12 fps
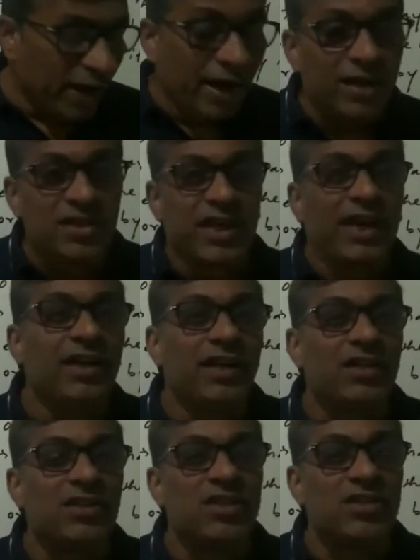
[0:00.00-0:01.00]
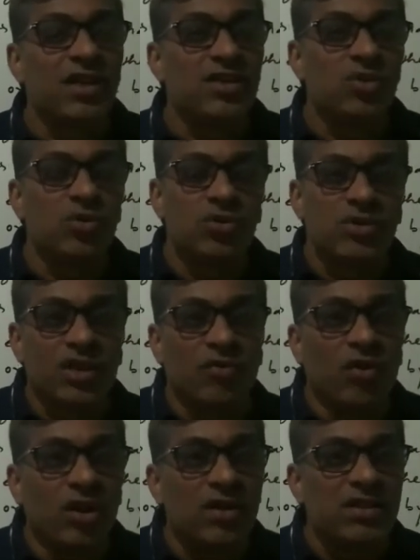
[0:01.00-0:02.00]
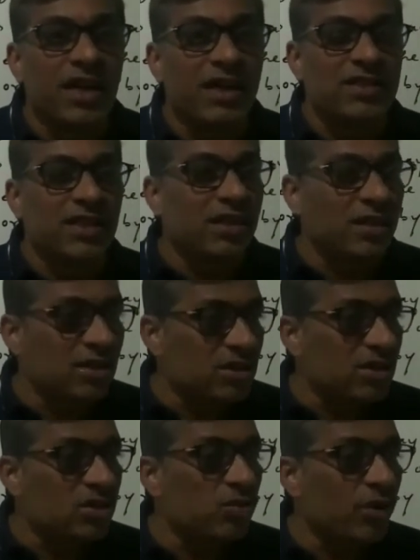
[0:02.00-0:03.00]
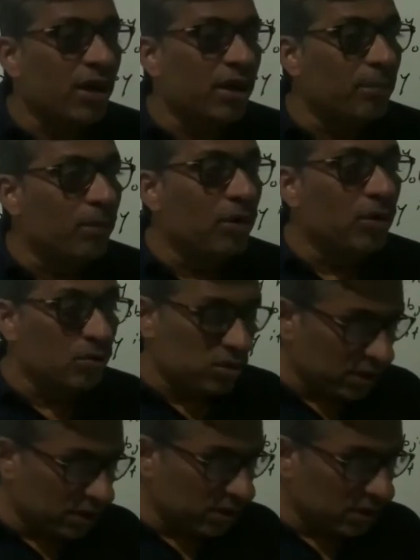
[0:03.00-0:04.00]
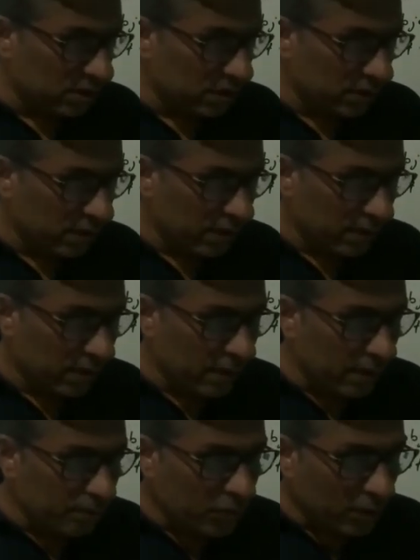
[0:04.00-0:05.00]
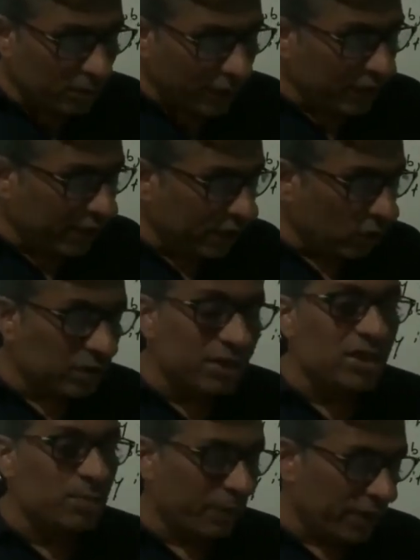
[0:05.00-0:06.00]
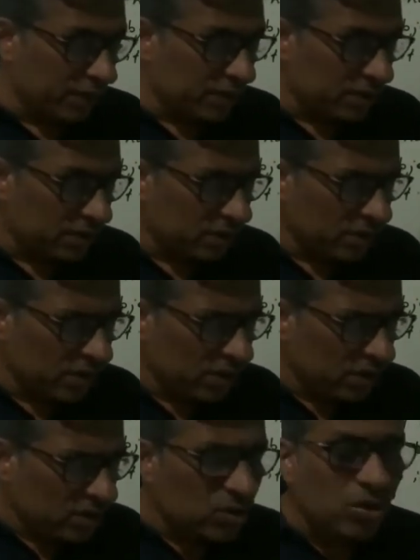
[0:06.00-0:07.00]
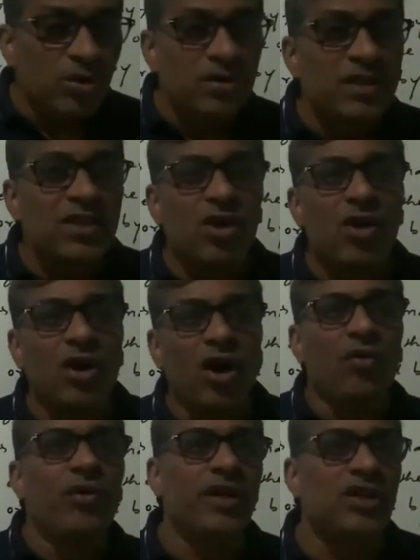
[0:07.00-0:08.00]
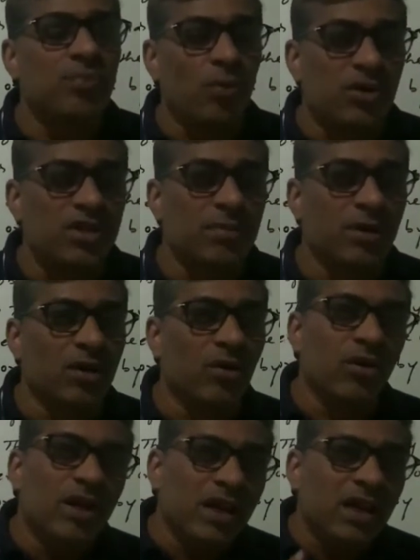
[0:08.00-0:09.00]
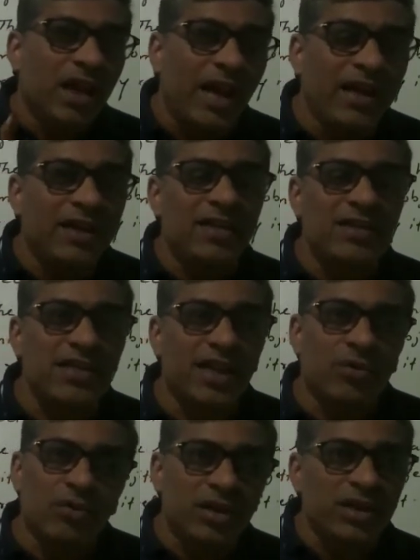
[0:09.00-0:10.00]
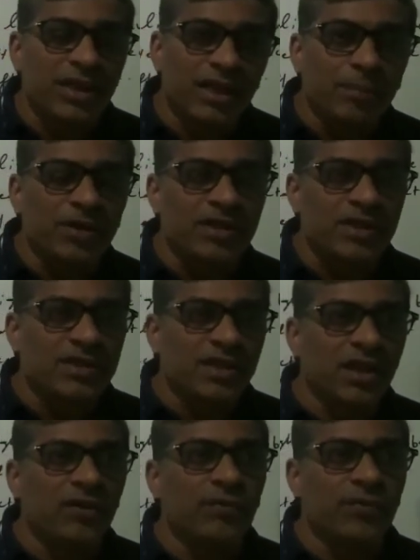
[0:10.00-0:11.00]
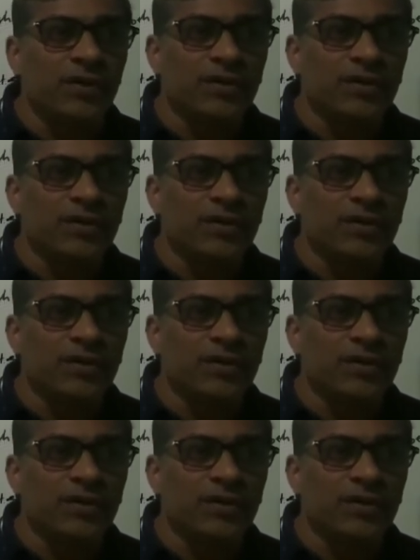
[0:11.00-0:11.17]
And sentences also, see words and sentences you are able to see printed on this page. So these are all how it is possible. Only light is there, only that much is enough.